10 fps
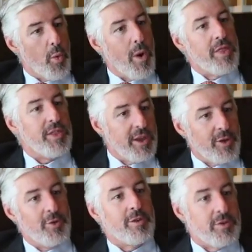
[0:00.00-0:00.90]
The one thing
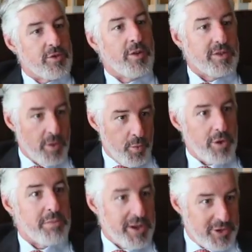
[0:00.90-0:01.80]
you do control is the
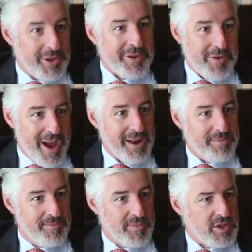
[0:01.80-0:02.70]
workplace you create.
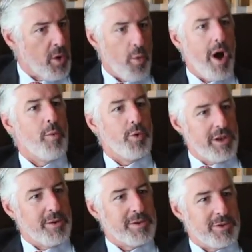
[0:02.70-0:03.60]
So why
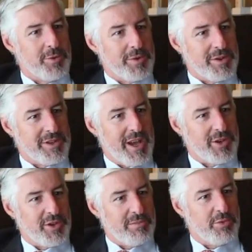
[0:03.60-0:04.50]
wouldn't you as an
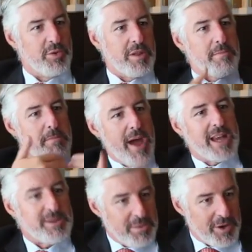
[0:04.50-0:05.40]
organization put the
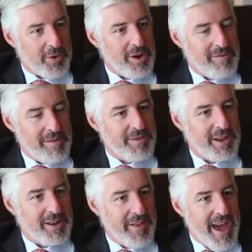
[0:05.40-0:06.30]
maximum degree of effort
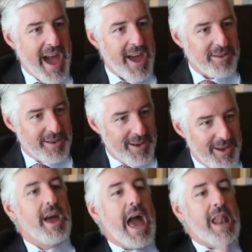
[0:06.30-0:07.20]
into that?
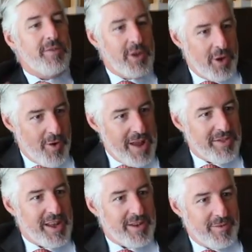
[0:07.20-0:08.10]
And if you
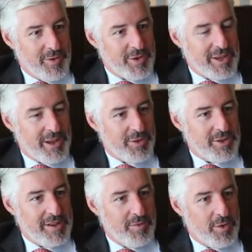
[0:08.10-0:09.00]
create that diverse,
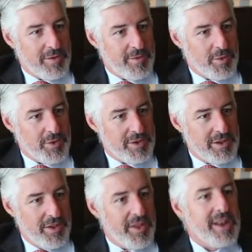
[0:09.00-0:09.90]
inclusive
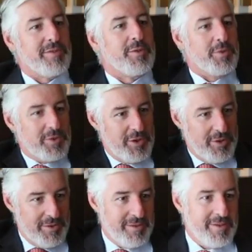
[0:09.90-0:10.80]
workforce, then of course
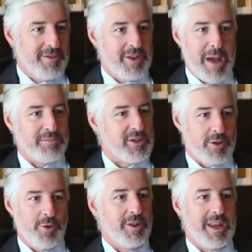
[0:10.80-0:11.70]
you
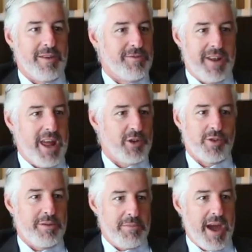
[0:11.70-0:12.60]
absolutely get
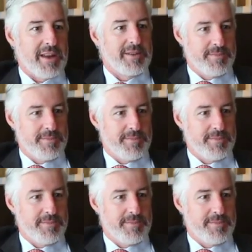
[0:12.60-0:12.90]
financial impact.